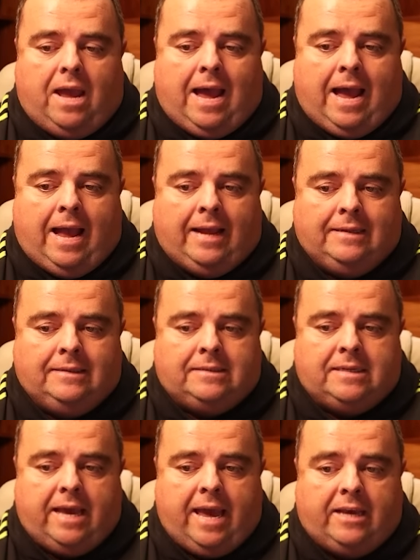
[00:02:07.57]

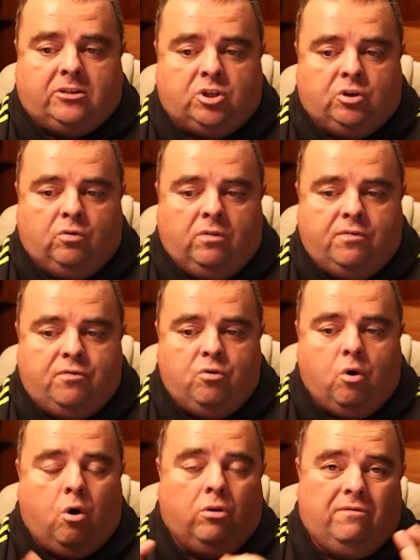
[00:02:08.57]
And it's scrolling through
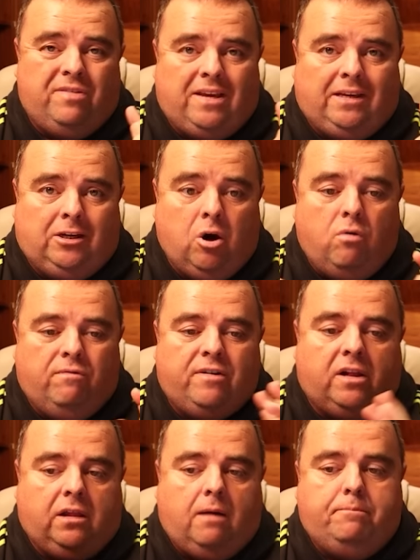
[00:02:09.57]
all of the golf
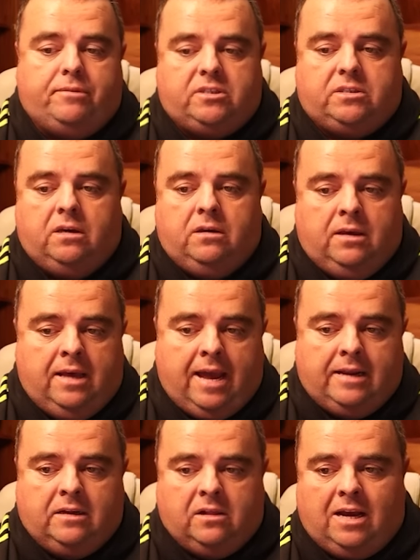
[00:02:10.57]
clubs
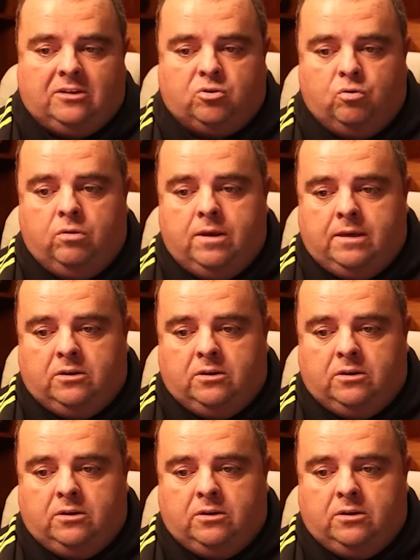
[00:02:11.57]
in Glasgow.